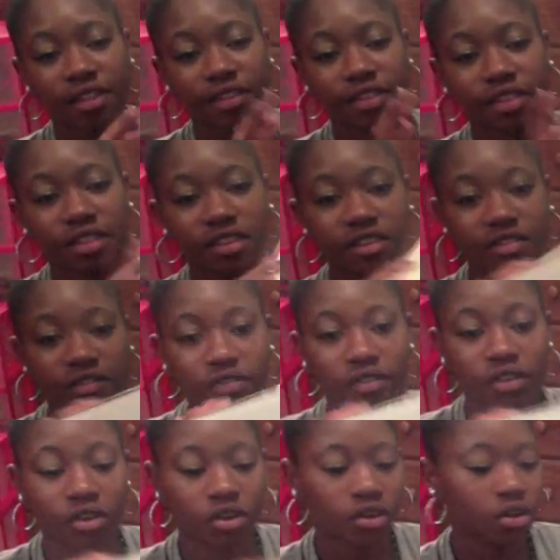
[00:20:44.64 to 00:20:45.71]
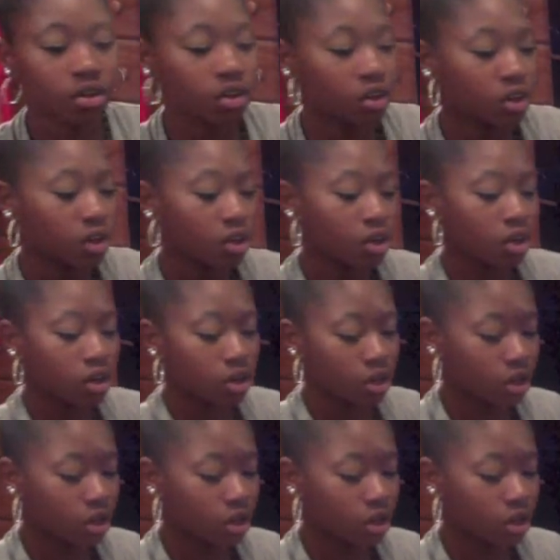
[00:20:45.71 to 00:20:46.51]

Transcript: Nobody speaks.